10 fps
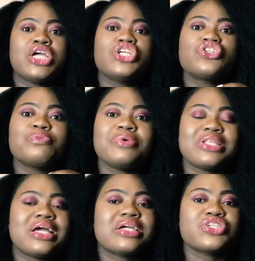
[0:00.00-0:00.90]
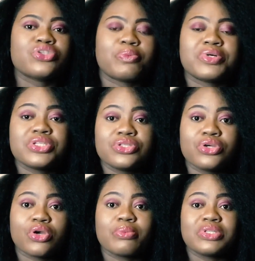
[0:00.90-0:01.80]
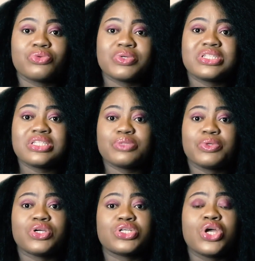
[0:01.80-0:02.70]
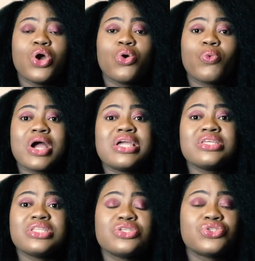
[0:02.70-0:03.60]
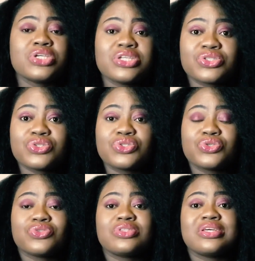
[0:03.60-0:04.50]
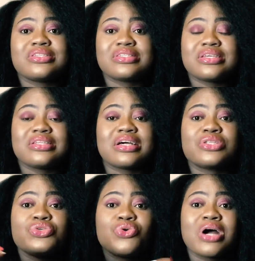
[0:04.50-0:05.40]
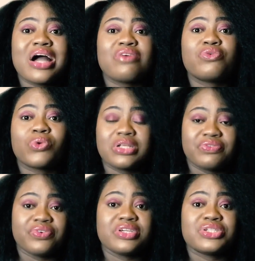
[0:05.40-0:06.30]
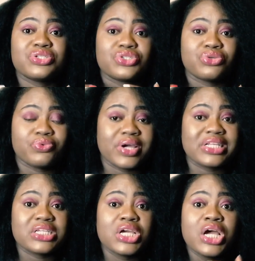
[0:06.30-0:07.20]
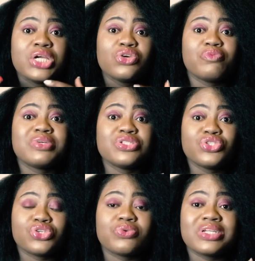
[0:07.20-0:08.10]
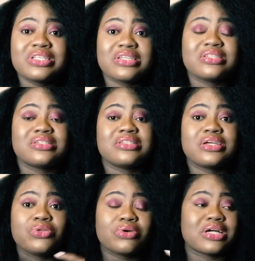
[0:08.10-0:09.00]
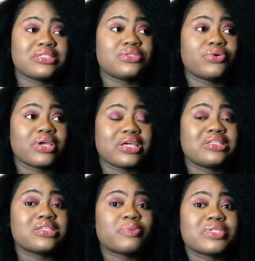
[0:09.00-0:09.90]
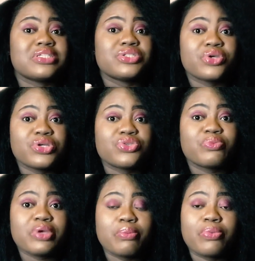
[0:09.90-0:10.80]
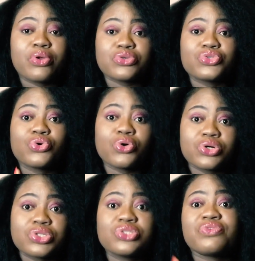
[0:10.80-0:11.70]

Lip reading: It should be like a supporting document. The reason is because when this institute, they see that you have qualifications already, you've been doing this, they look at it, okay, this person is going to be a plus to us.